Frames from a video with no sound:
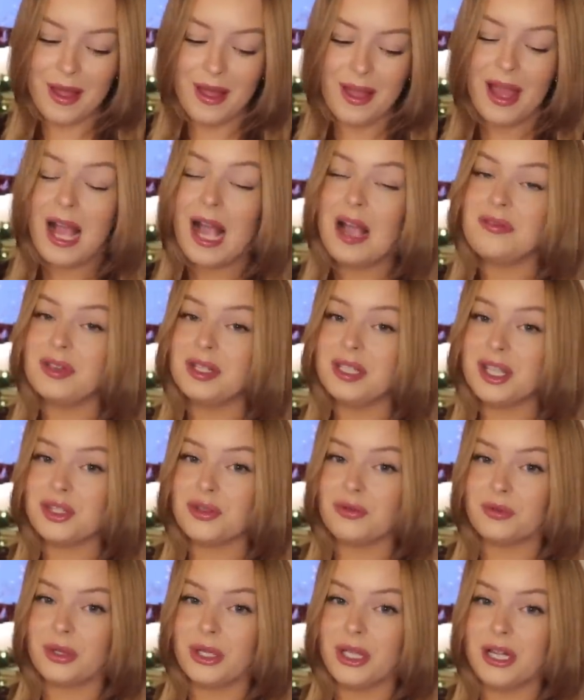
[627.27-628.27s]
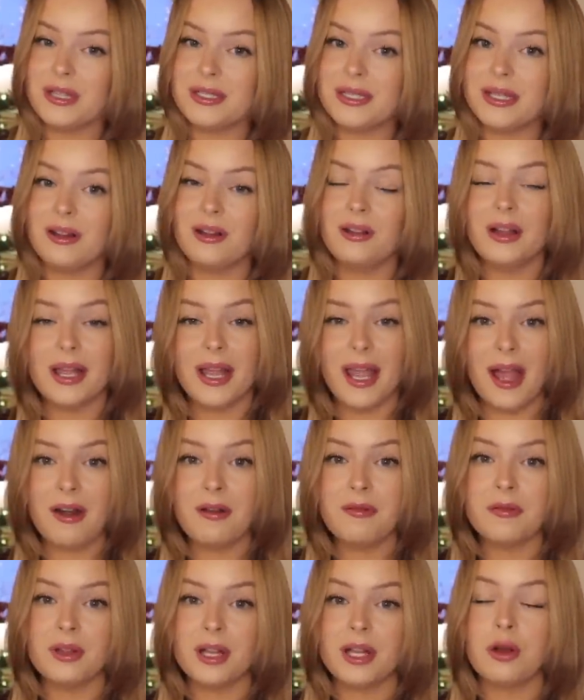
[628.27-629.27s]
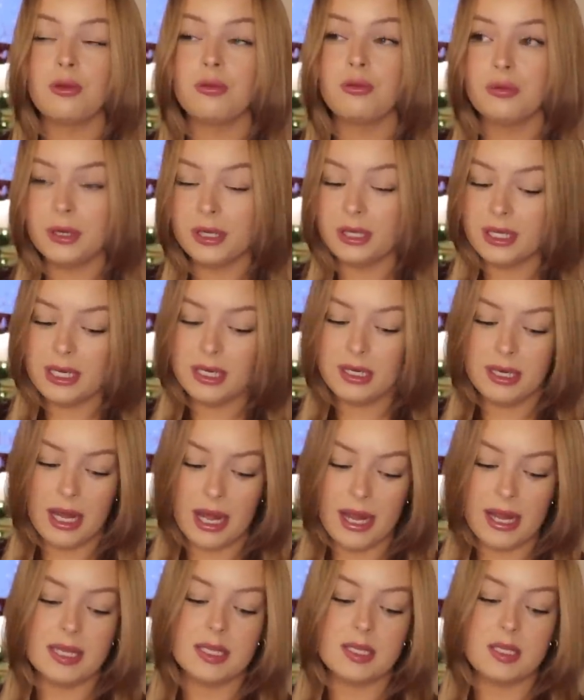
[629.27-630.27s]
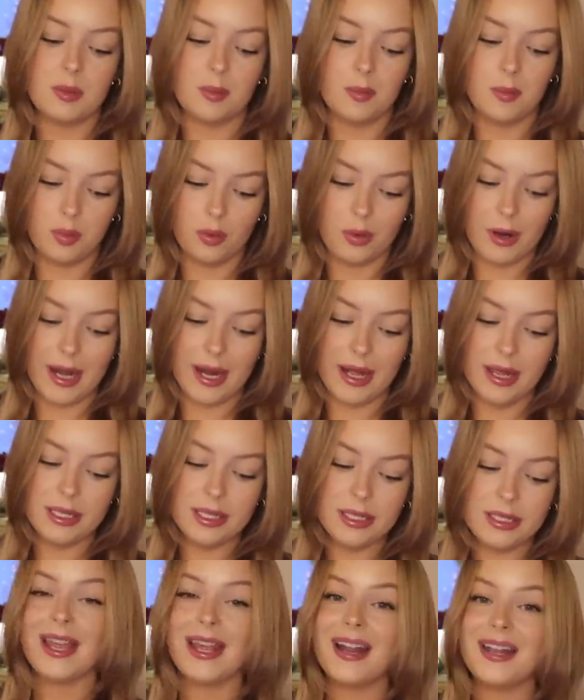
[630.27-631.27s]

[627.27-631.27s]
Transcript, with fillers: I feel like that's a really good deal, again, for like a really nice brand.